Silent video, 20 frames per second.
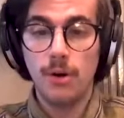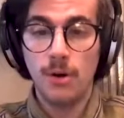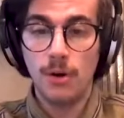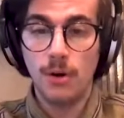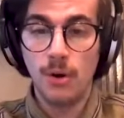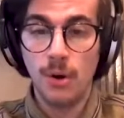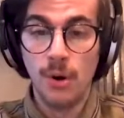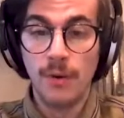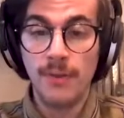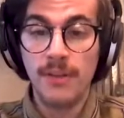
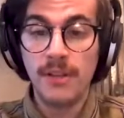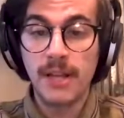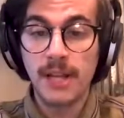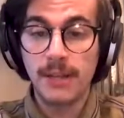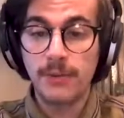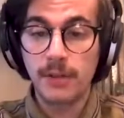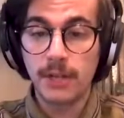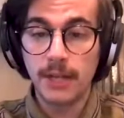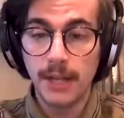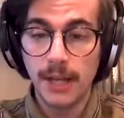all of the
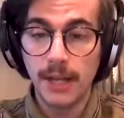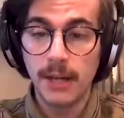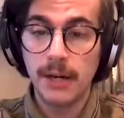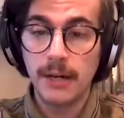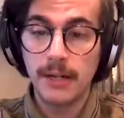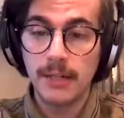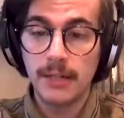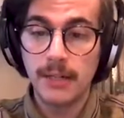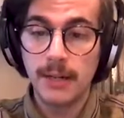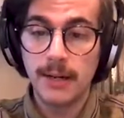network
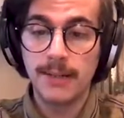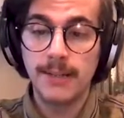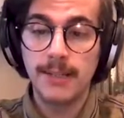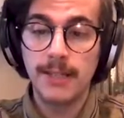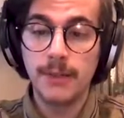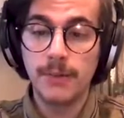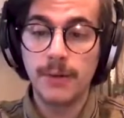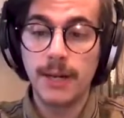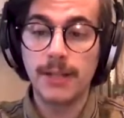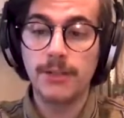layers
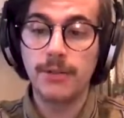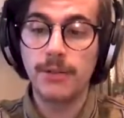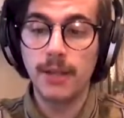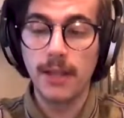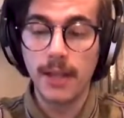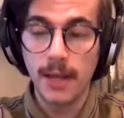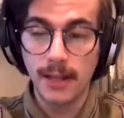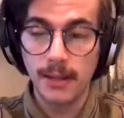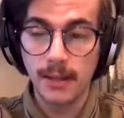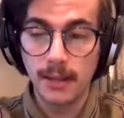until we get to the
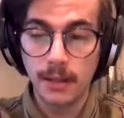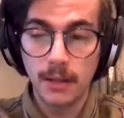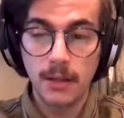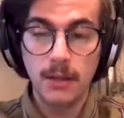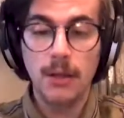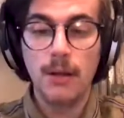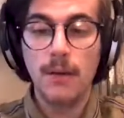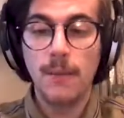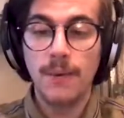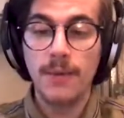end.
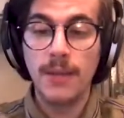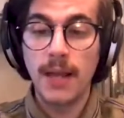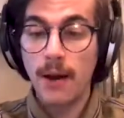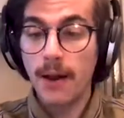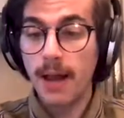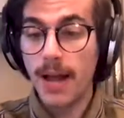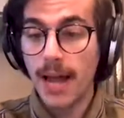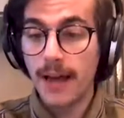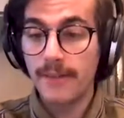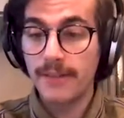We now
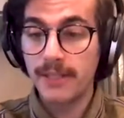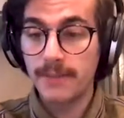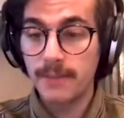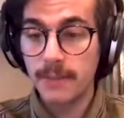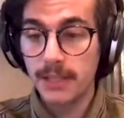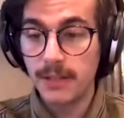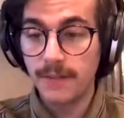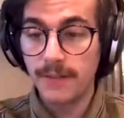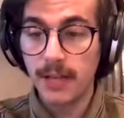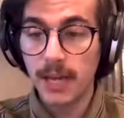have a
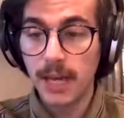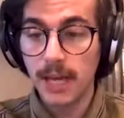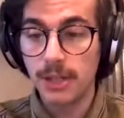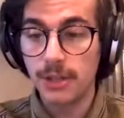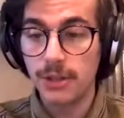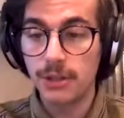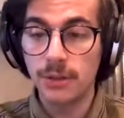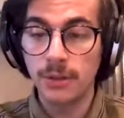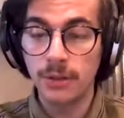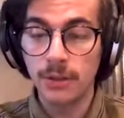
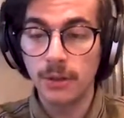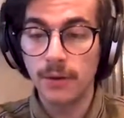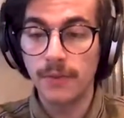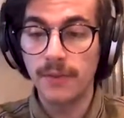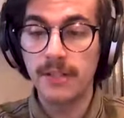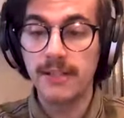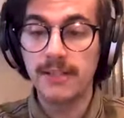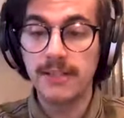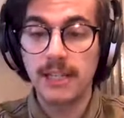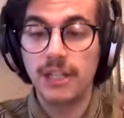specification of
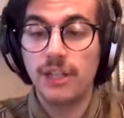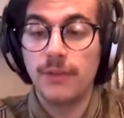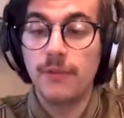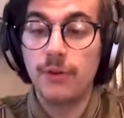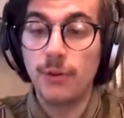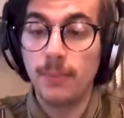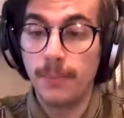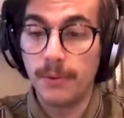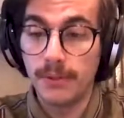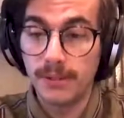the set of
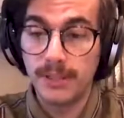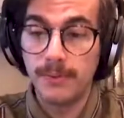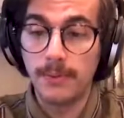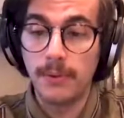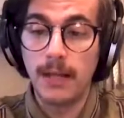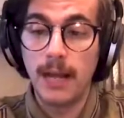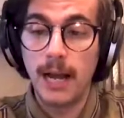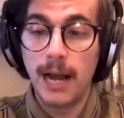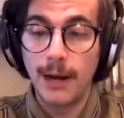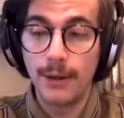all
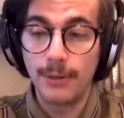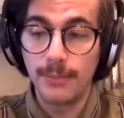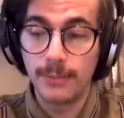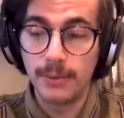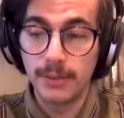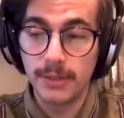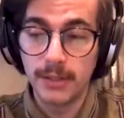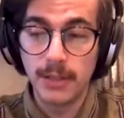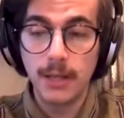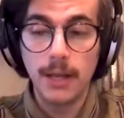possible
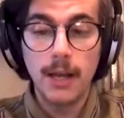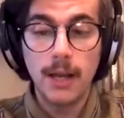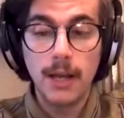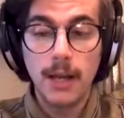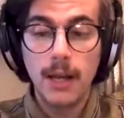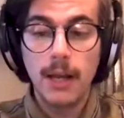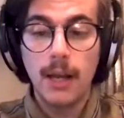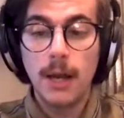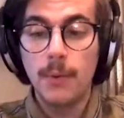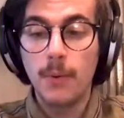outputs.
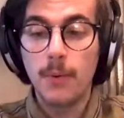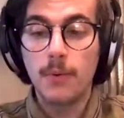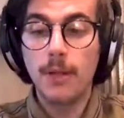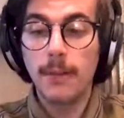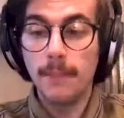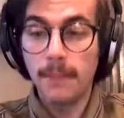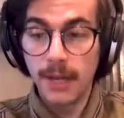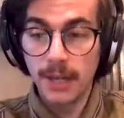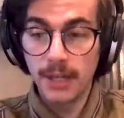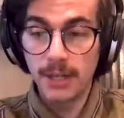We want to
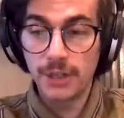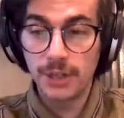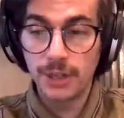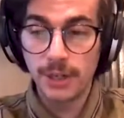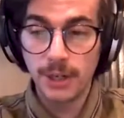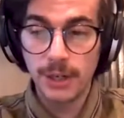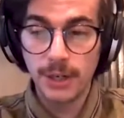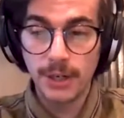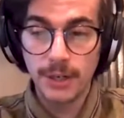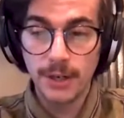make
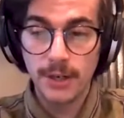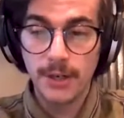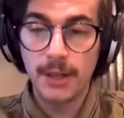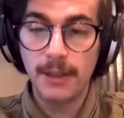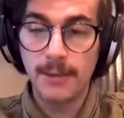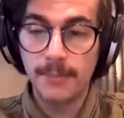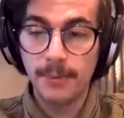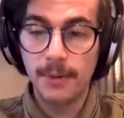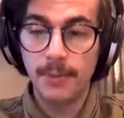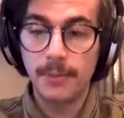sure that
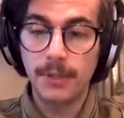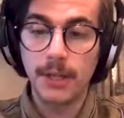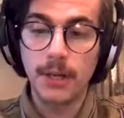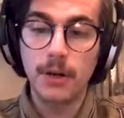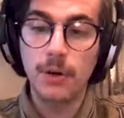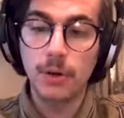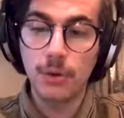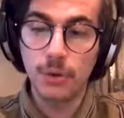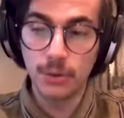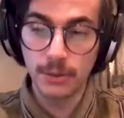the property
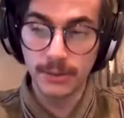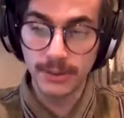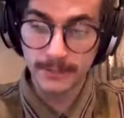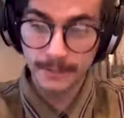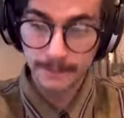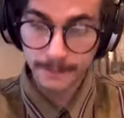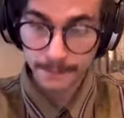holds